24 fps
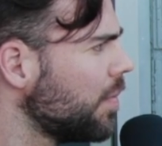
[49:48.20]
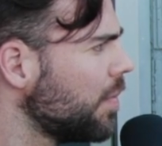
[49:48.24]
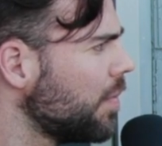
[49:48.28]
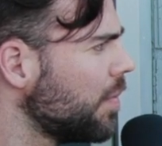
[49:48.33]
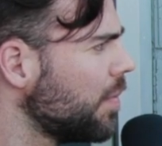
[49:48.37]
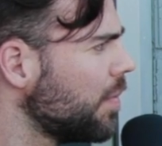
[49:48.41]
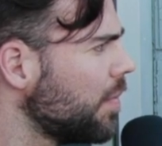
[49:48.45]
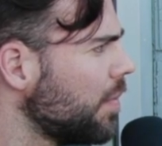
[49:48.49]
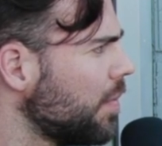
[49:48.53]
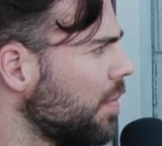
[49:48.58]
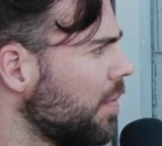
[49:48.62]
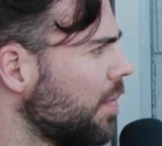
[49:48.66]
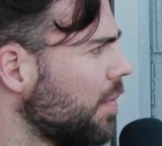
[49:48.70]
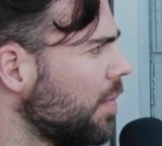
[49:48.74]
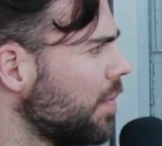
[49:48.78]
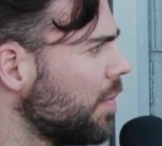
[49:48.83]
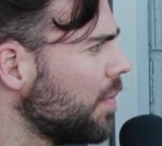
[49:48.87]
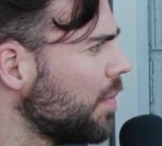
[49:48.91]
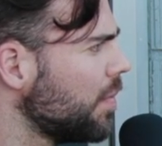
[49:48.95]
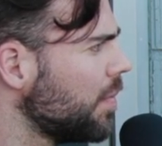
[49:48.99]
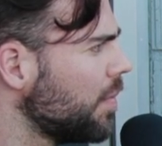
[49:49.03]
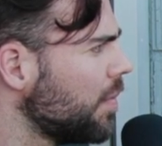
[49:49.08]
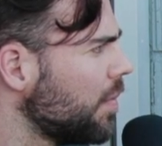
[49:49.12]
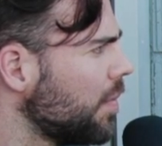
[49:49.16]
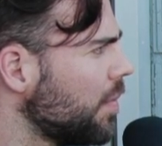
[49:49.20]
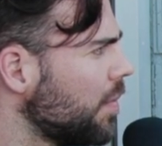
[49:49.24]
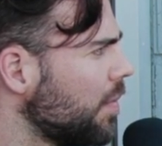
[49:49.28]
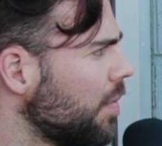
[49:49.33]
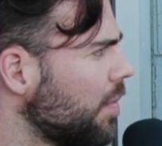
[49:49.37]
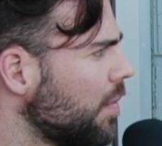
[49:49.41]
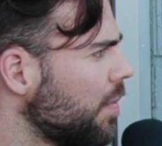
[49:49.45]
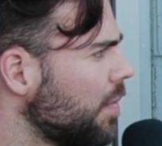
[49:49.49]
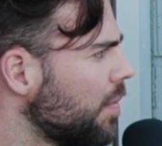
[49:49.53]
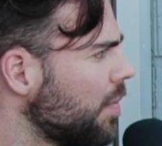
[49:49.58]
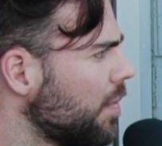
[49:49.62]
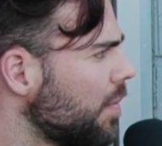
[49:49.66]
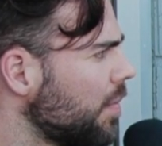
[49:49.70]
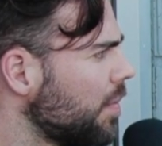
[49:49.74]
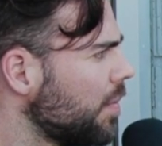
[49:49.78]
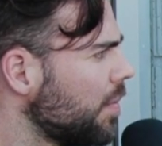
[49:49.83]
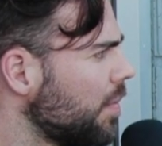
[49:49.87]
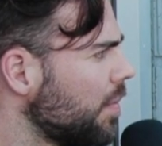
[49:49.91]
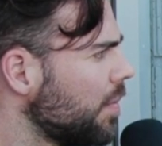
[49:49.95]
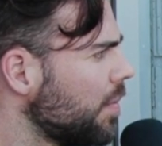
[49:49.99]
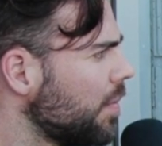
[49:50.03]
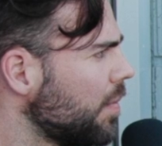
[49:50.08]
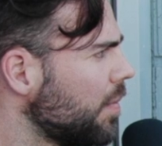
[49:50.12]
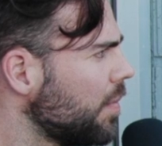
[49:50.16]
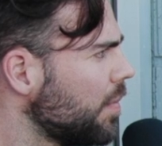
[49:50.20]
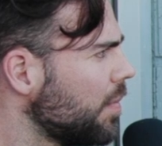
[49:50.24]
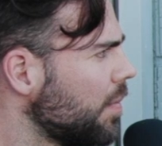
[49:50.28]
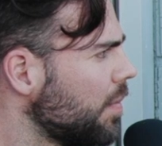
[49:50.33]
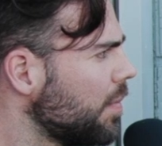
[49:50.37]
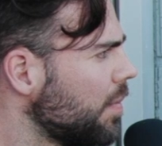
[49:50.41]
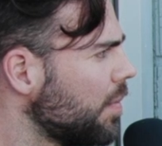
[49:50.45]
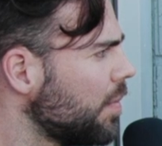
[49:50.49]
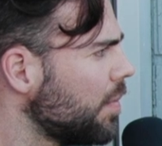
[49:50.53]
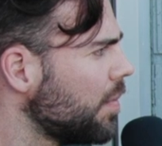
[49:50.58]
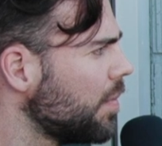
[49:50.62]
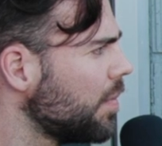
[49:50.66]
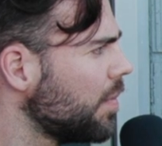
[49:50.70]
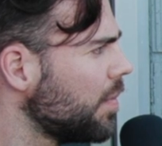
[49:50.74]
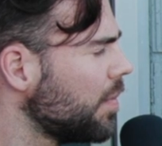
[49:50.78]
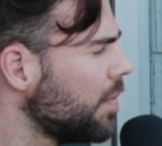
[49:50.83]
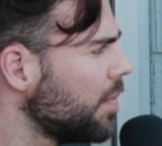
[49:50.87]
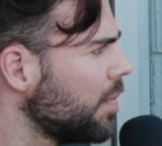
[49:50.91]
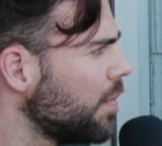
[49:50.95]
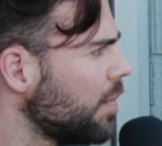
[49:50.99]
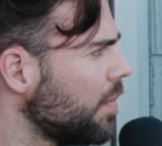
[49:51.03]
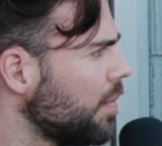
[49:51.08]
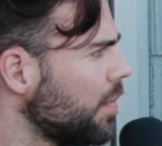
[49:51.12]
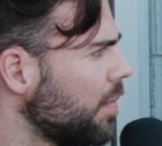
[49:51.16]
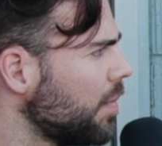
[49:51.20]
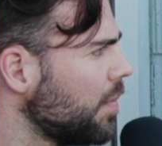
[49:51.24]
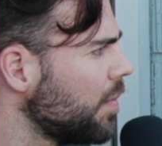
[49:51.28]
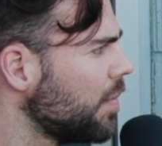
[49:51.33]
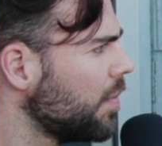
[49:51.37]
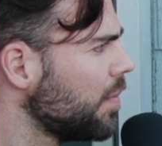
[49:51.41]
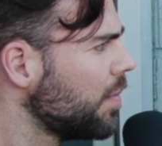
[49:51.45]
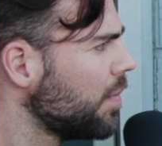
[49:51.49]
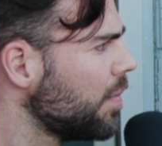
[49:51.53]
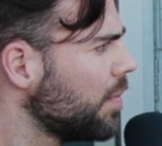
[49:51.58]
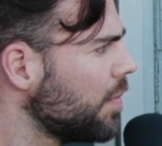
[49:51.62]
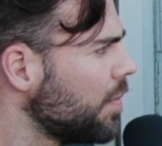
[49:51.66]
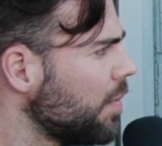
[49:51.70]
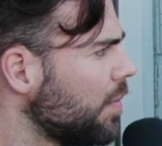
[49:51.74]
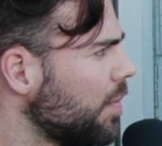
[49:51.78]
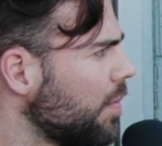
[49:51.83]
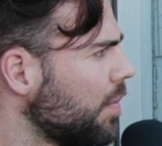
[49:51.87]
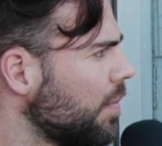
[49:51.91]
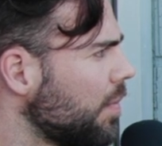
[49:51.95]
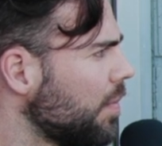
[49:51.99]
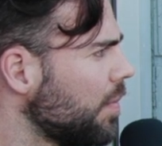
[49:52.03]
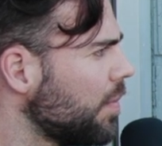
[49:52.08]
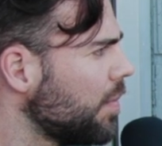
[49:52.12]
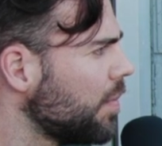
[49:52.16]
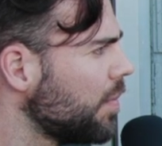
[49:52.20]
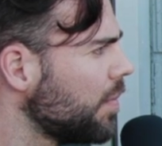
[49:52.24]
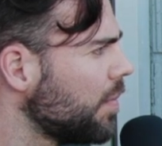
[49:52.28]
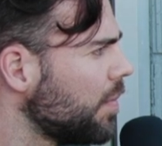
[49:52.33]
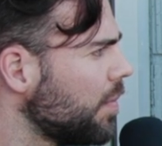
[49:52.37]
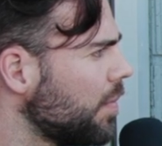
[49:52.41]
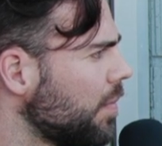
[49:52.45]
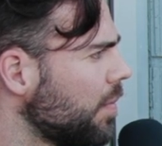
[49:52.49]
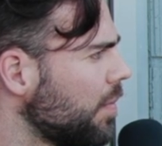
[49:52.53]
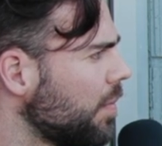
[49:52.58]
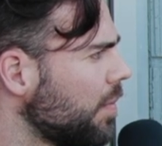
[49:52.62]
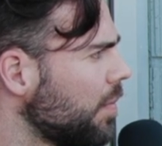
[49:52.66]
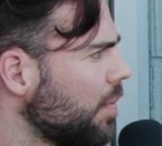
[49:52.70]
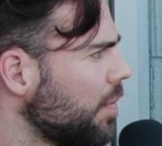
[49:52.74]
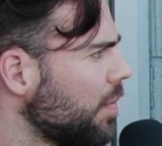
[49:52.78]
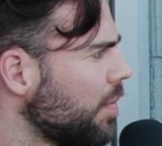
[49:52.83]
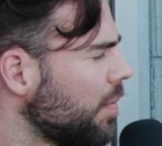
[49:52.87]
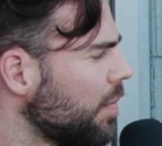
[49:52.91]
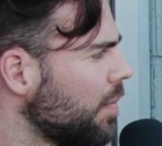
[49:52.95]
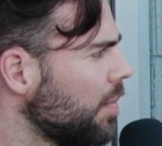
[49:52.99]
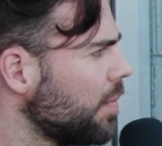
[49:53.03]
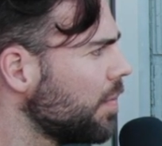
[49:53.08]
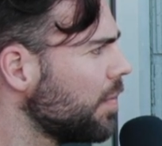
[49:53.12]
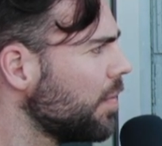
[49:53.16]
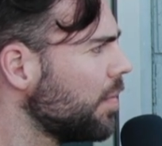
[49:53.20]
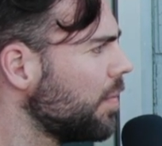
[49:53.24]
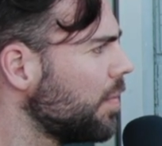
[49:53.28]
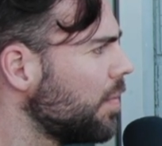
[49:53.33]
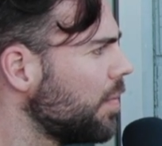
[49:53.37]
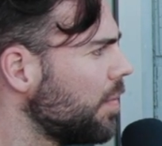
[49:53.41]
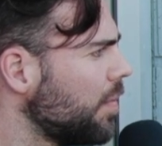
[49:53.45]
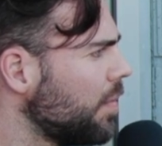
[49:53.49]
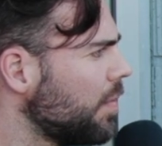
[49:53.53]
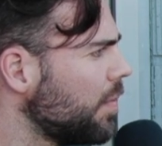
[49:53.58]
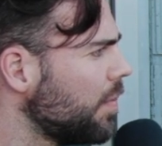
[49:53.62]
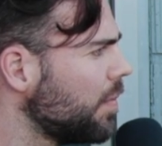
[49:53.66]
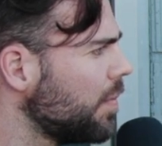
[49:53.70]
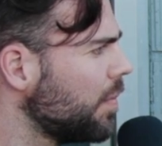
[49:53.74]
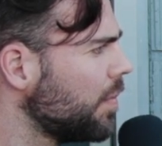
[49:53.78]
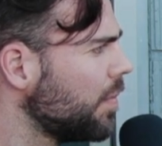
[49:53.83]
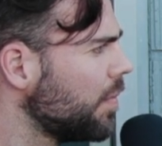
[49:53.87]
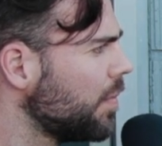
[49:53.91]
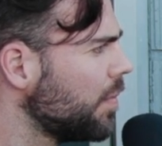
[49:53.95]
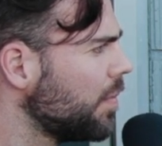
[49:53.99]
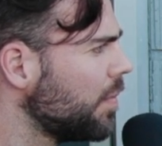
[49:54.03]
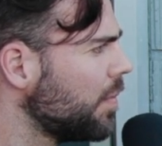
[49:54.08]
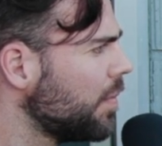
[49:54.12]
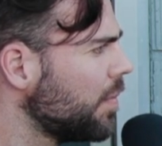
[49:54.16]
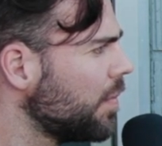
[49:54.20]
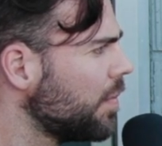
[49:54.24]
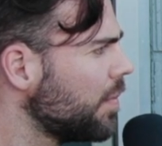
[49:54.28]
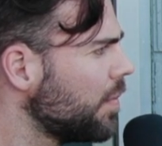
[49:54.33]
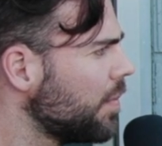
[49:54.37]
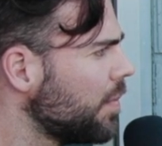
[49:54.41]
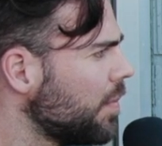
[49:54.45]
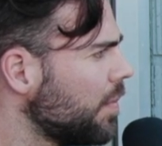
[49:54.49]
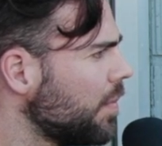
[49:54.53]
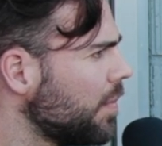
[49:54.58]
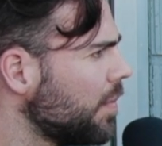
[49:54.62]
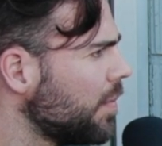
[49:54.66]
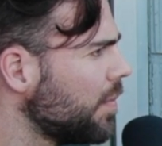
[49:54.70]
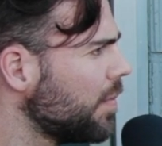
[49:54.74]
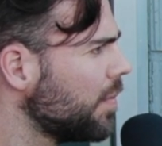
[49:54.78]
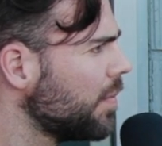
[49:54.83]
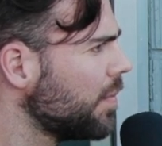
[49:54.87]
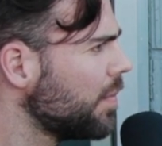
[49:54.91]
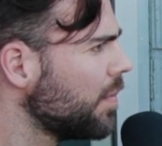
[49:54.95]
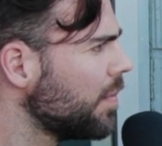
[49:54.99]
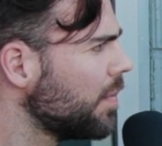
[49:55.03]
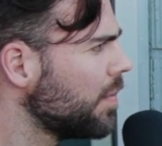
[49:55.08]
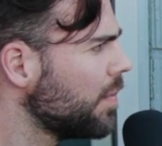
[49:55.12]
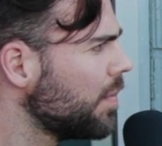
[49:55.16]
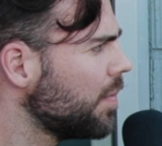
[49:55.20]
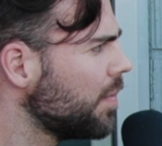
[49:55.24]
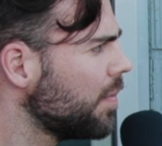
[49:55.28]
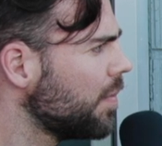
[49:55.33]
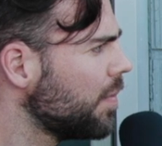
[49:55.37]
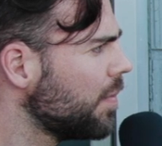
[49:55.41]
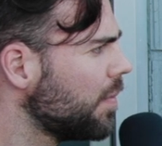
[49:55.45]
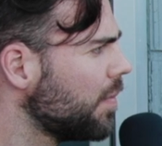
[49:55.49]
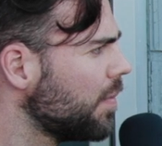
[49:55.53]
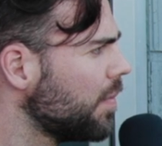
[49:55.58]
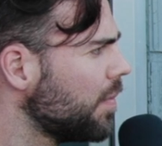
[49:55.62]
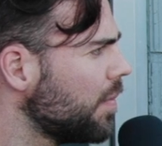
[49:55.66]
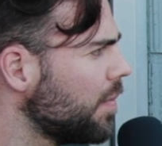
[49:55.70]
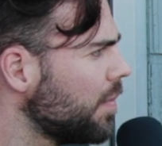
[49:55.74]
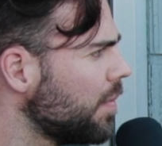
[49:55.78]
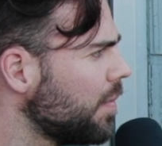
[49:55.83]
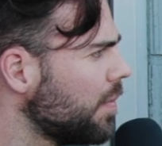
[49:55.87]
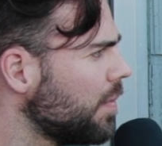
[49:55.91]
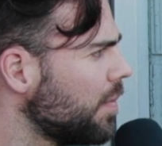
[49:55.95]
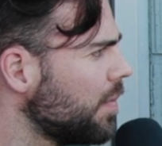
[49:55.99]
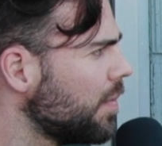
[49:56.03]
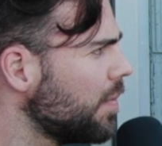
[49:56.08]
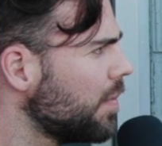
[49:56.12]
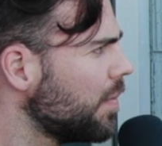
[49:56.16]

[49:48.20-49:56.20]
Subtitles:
(not speaking)